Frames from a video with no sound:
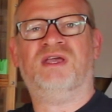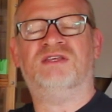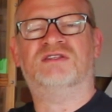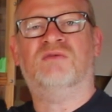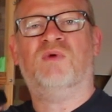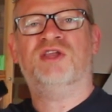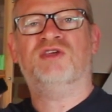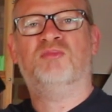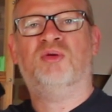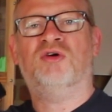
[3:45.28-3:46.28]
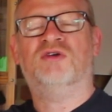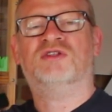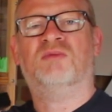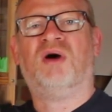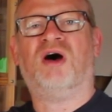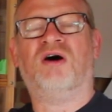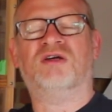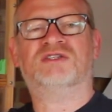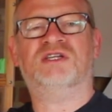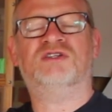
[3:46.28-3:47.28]
is that when you put the
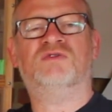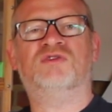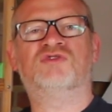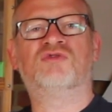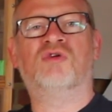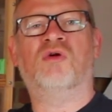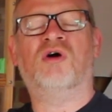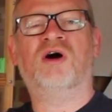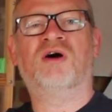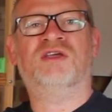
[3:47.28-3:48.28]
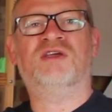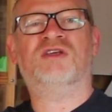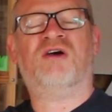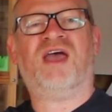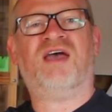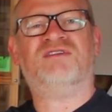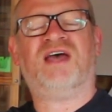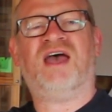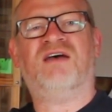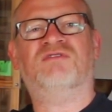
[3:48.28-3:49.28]
parts into a drawer, you don't have to
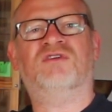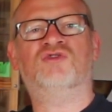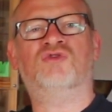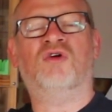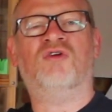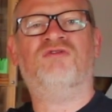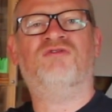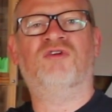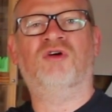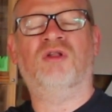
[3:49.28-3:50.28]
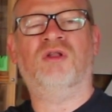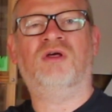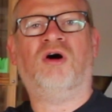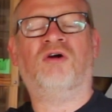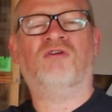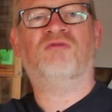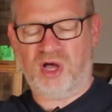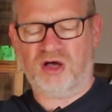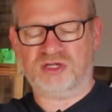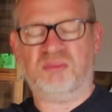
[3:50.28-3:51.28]
have the drawer full of
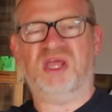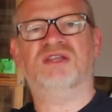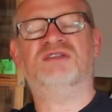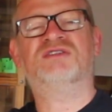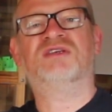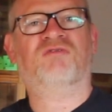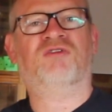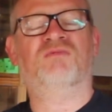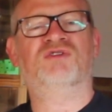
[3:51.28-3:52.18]
parts bins for them